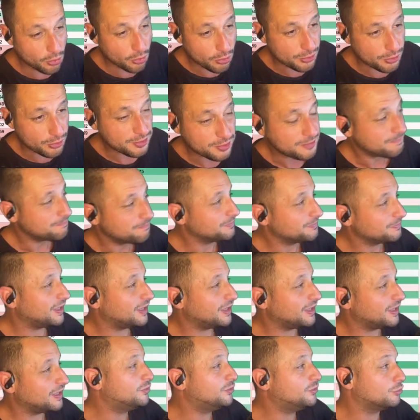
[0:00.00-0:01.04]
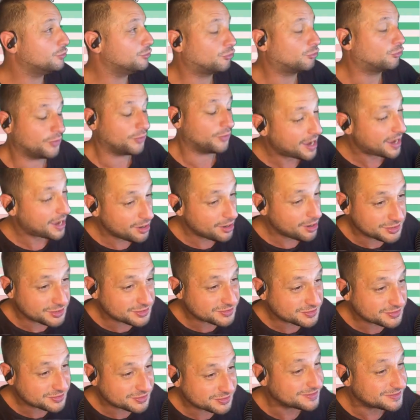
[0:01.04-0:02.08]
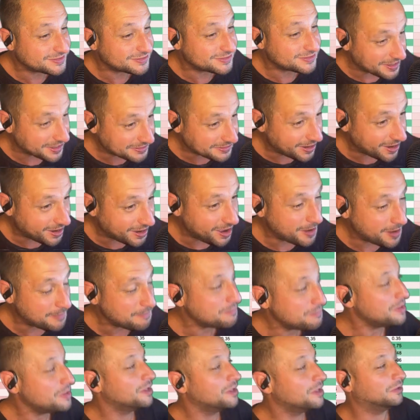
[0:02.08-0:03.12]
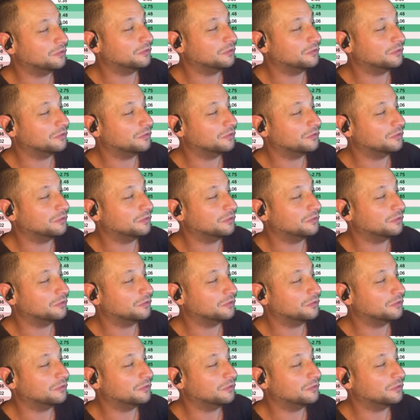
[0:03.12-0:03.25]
or if you go to gridironinsights.com,